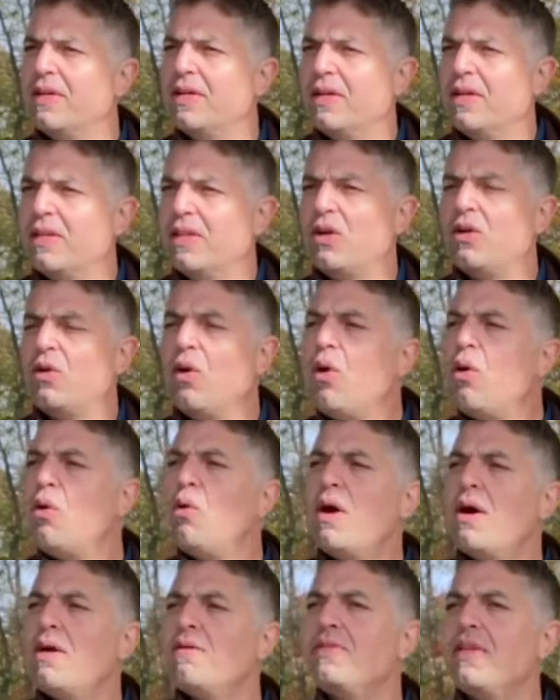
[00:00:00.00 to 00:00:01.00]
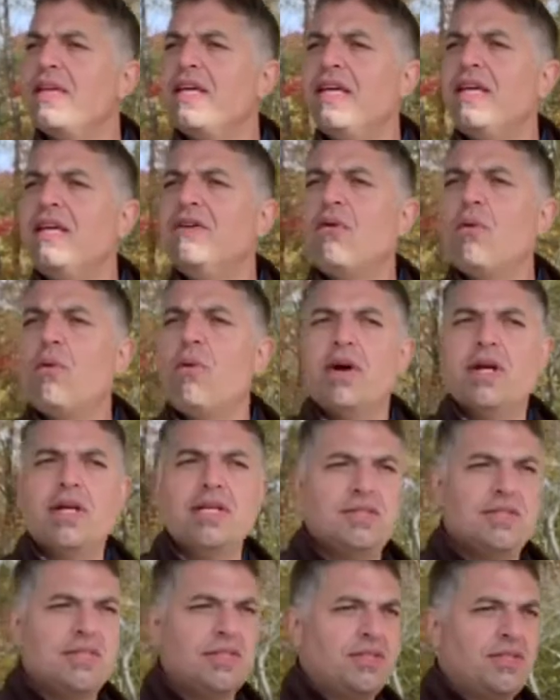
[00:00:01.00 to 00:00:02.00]
The goal of the evil one
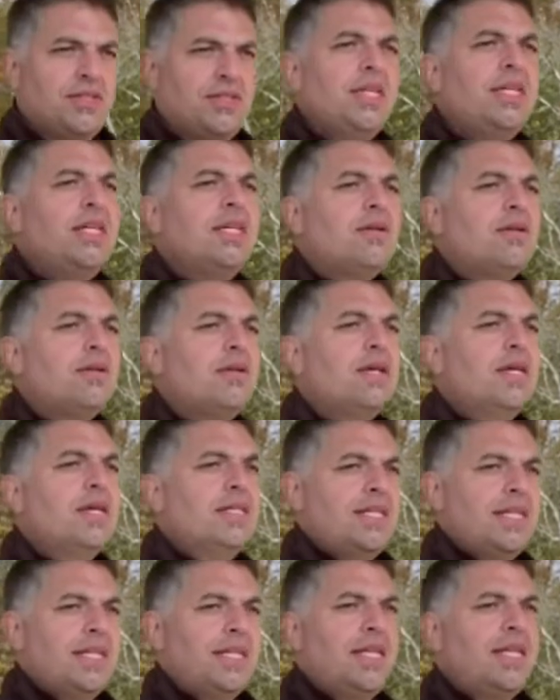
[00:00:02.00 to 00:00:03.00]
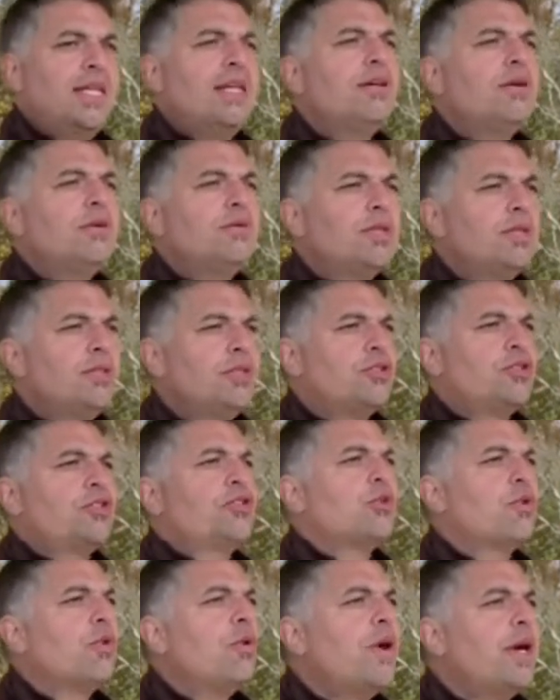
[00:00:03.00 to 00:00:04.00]
is to steal, to kill, to
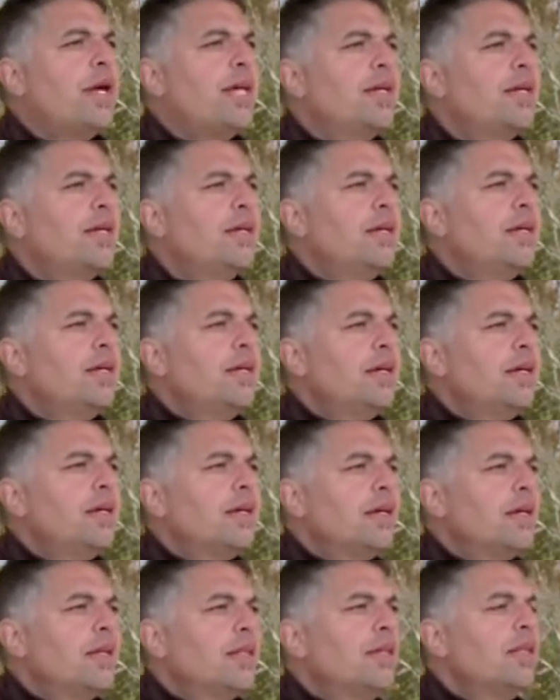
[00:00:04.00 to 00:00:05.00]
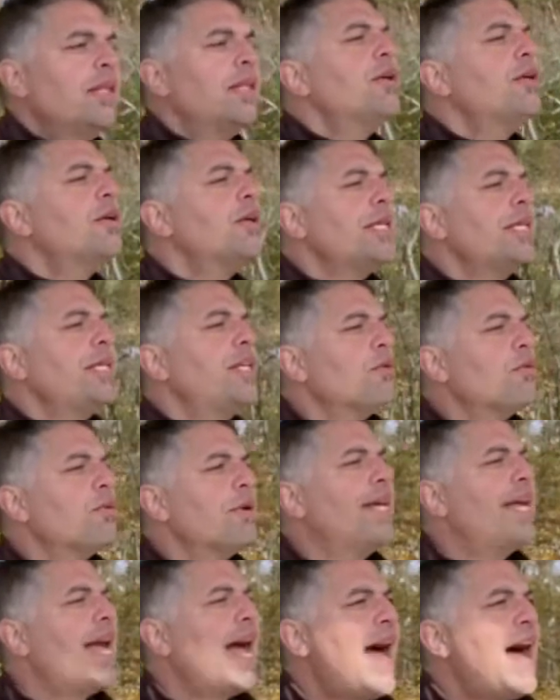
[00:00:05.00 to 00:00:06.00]
destroy, literally to
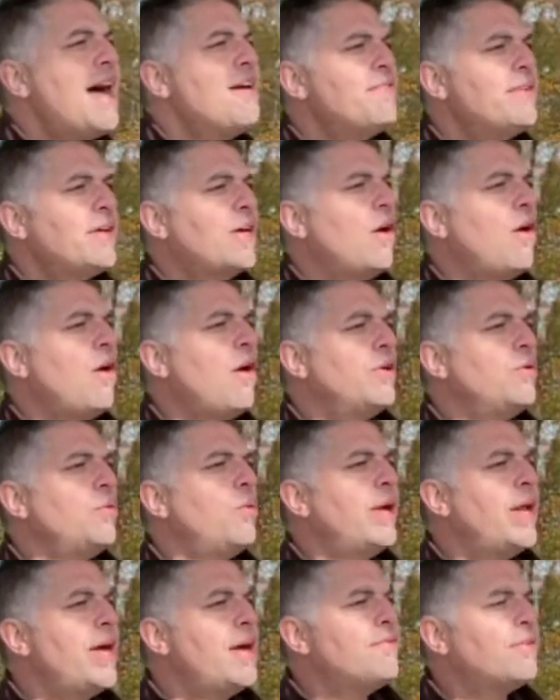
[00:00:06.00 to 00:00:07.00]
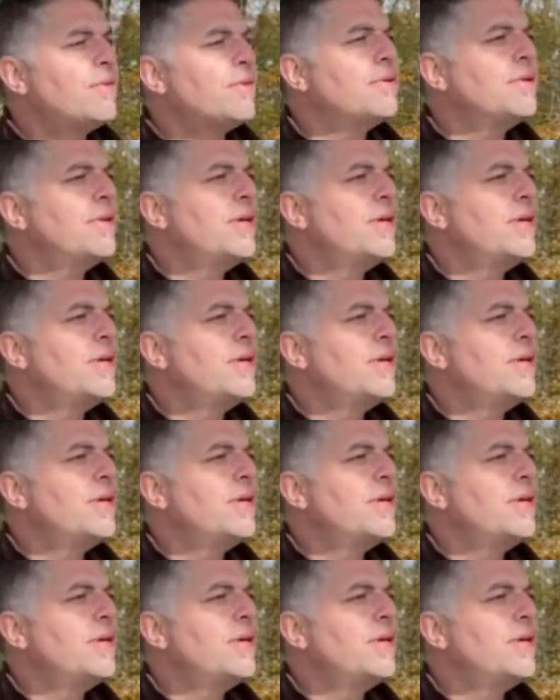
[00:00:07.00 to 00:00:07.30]
wreak havoc on whatever